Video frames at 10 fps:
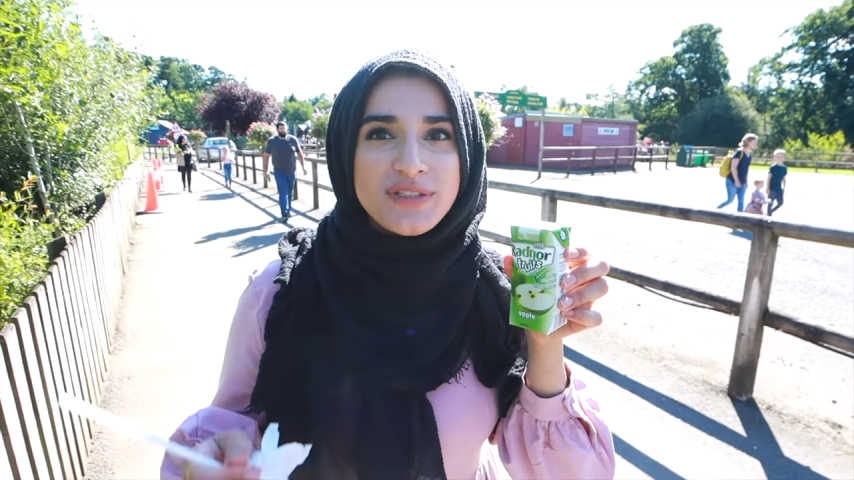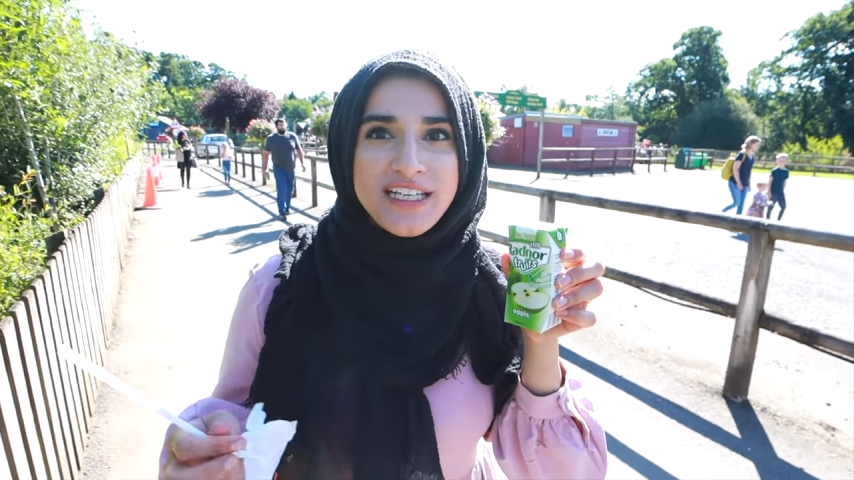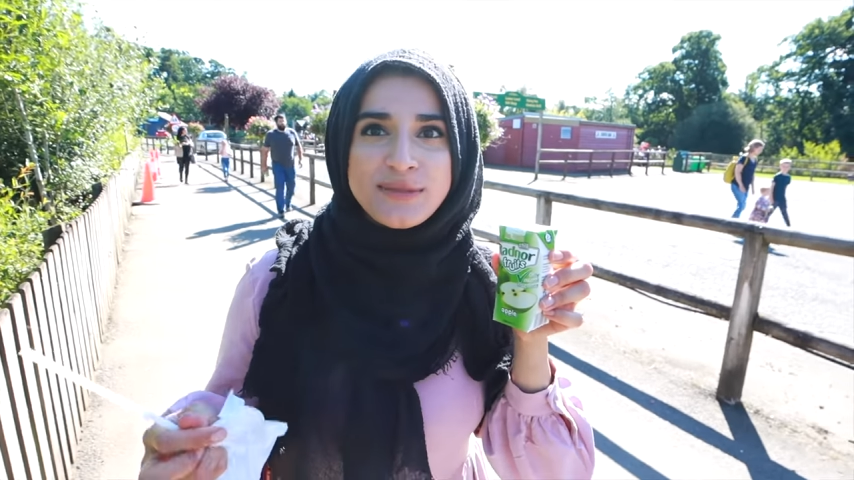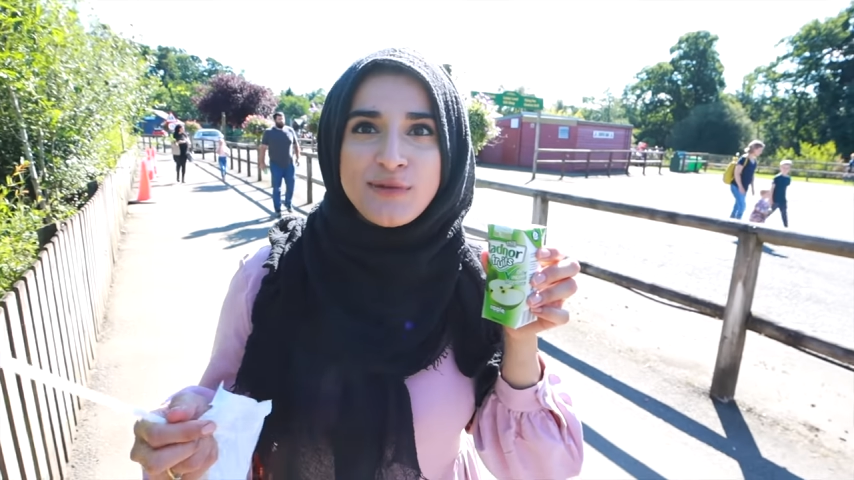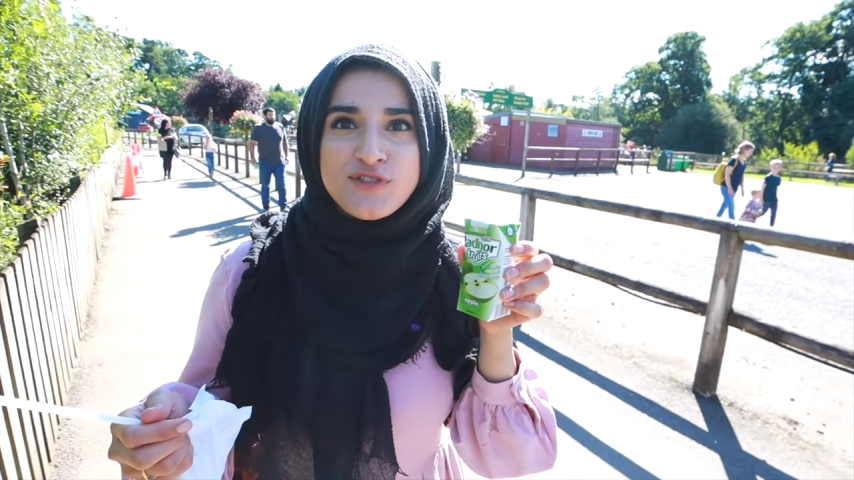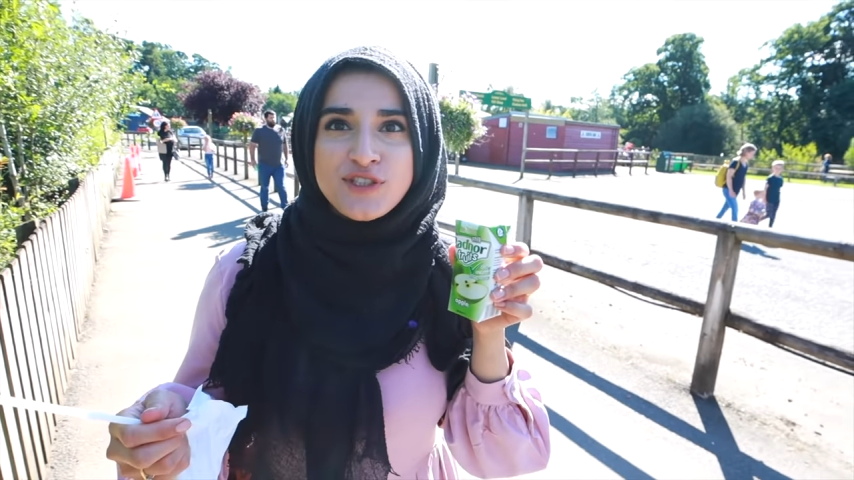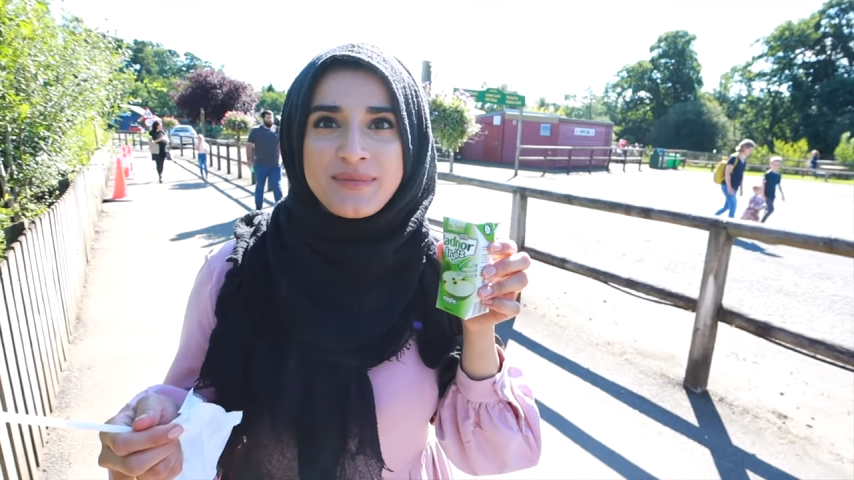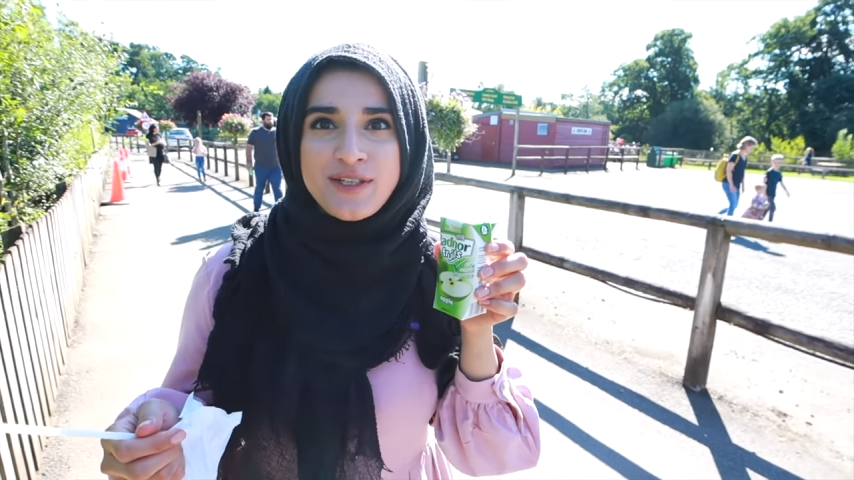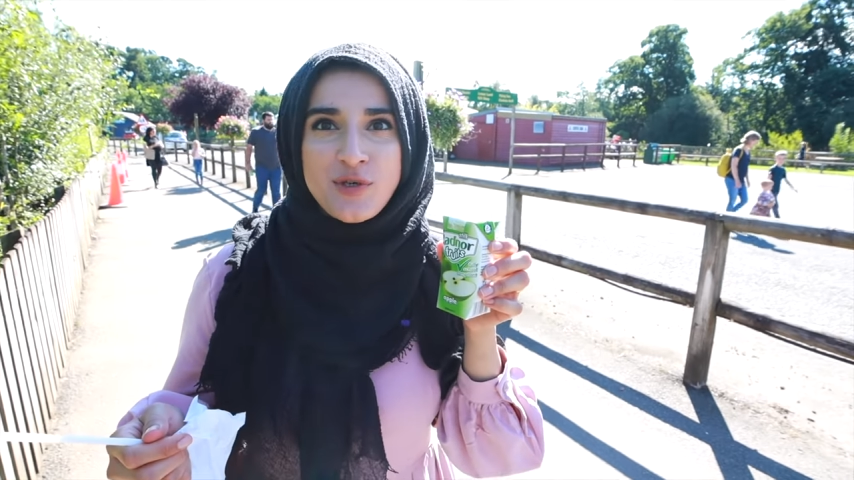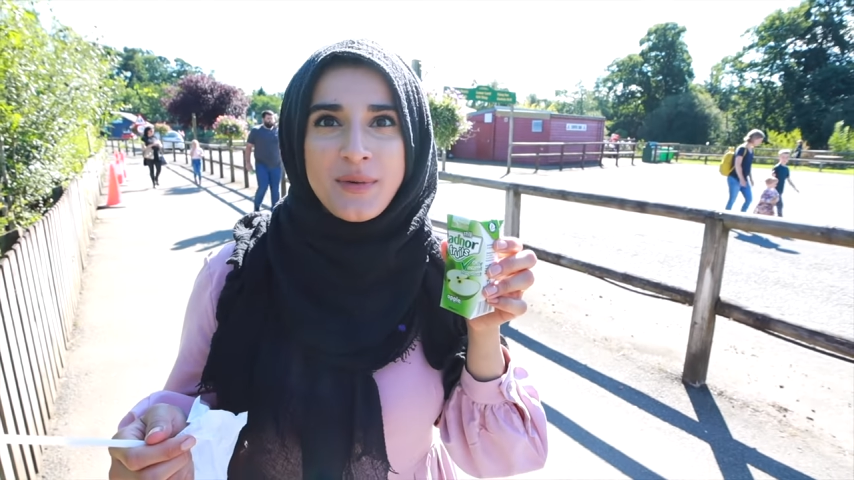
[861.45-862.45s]
desperate for
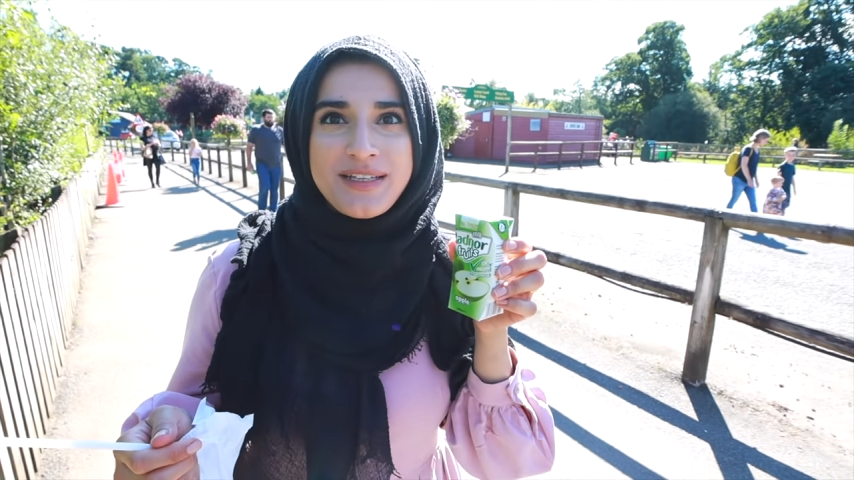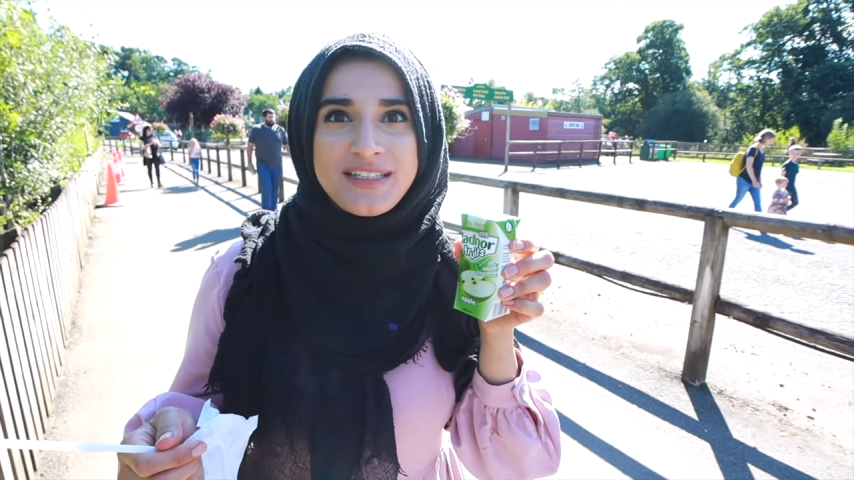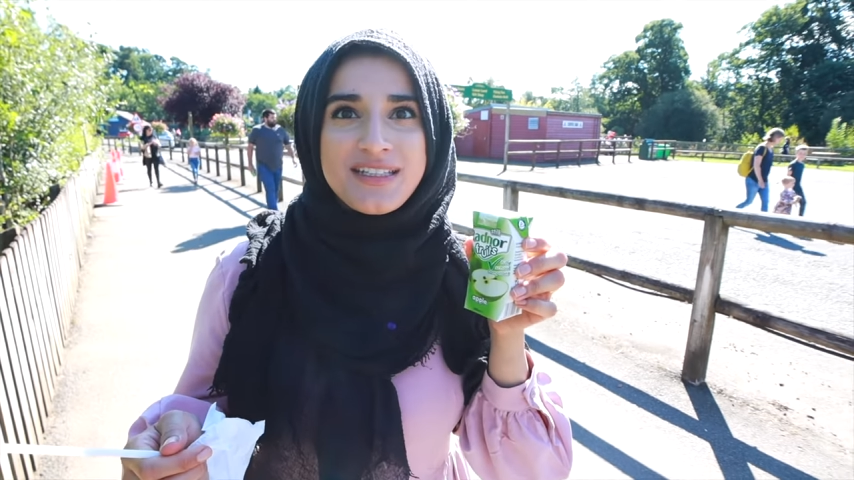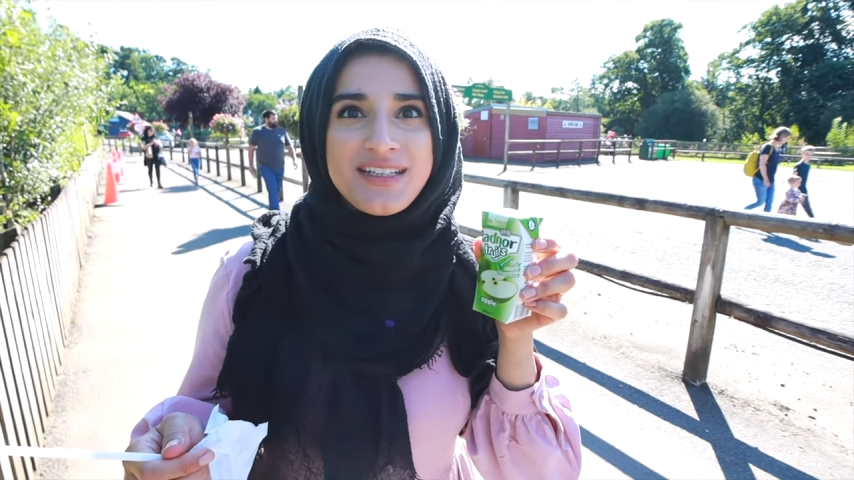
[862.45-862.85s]
something, you know what I mean?